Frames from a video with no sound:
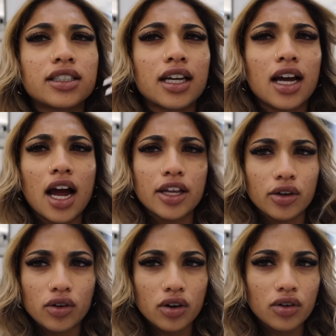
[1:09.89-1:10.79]
to
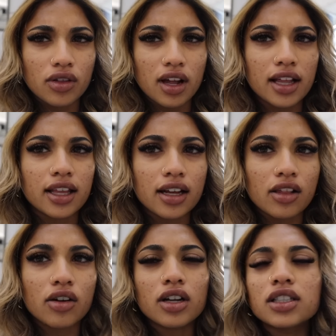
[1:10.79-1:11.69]
Ayokos, I think it's
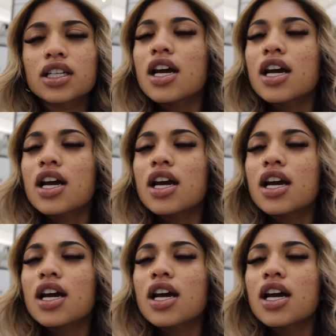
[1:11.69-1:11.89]
called,